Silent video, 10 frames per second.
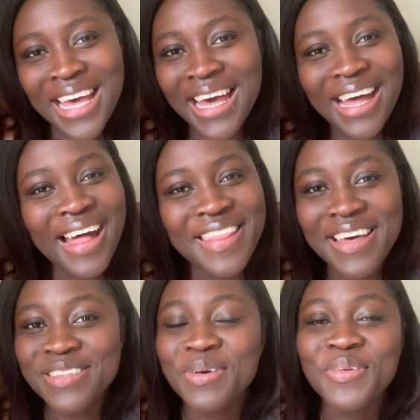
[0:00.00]

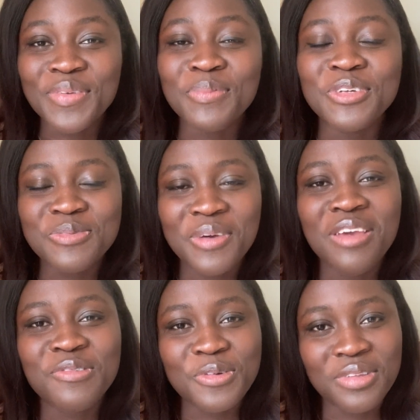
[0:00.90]
that's one of the most
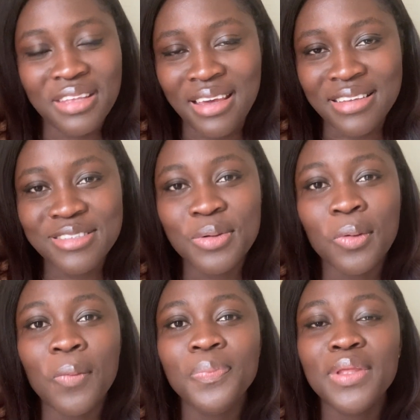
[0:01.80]
painful things.
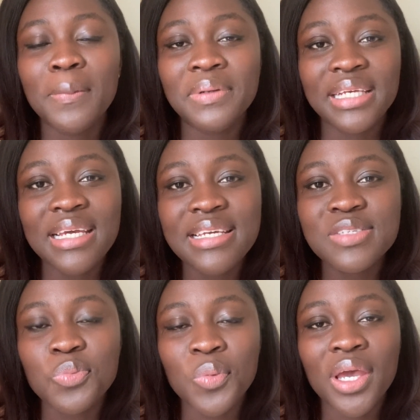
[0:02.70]
So
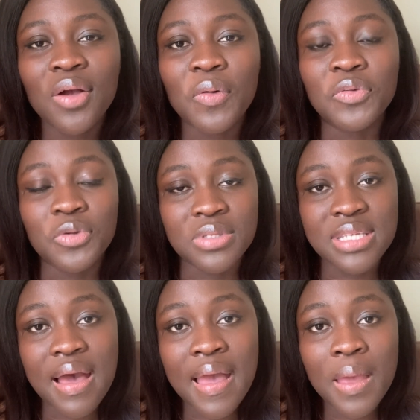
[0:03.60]
please work on your
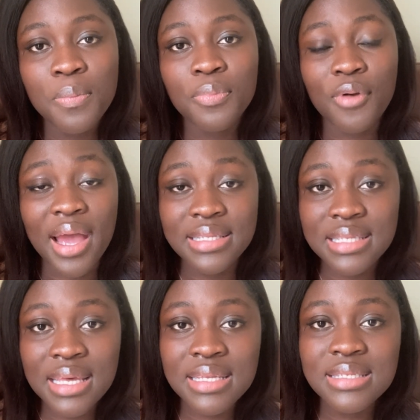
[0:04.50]
time,
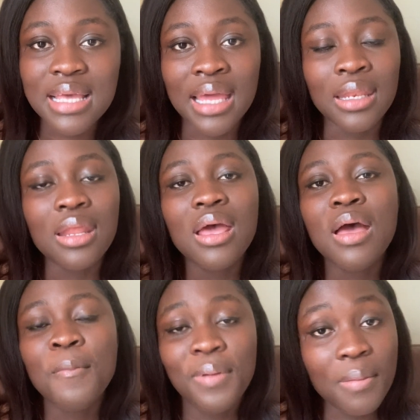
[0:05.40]
practice, and
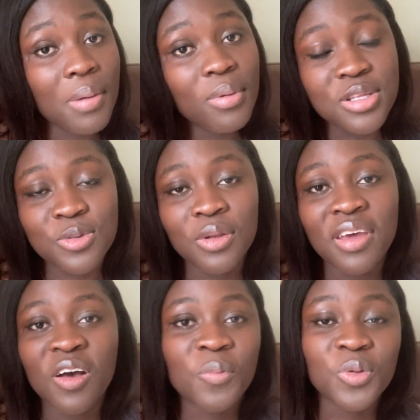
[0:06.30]
Plabable is going to
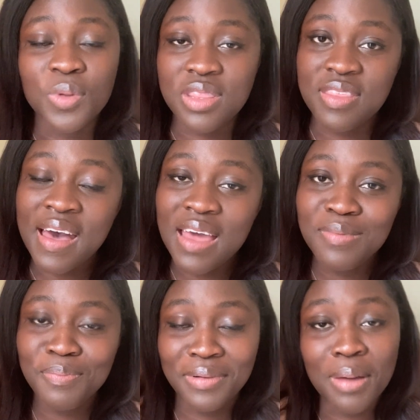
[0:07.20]
help you with that.
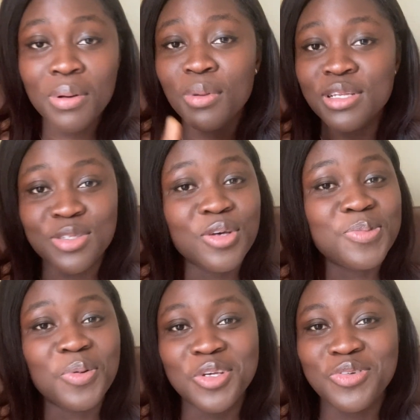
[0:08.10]
Plabable is not
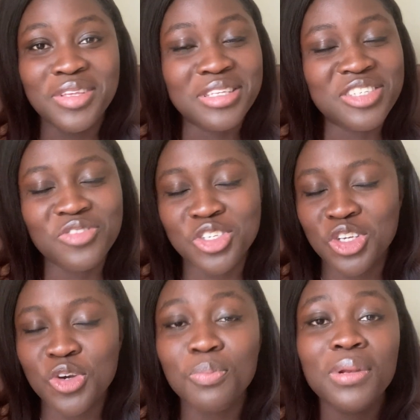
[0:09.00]
sponsoring this
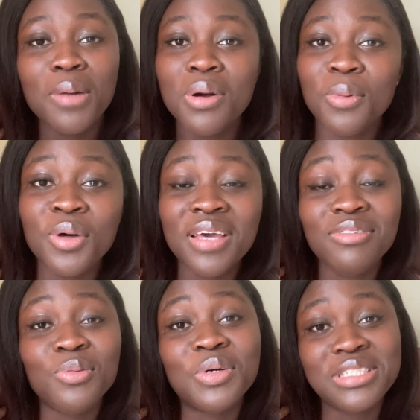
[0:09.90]
video. Plabable, if
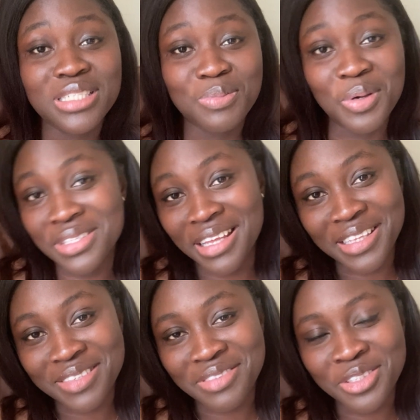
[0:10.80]
you want to sponsor
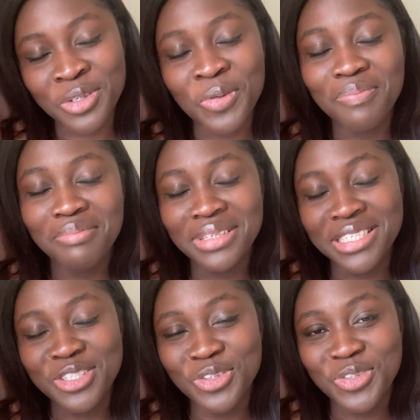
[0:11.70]
this video,
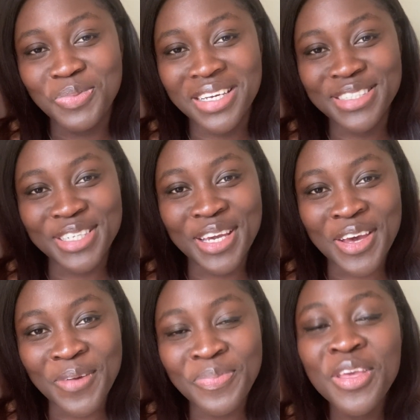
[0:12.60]
please shoot me a
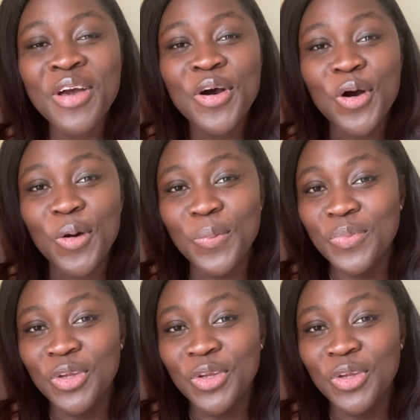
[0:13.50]
DM or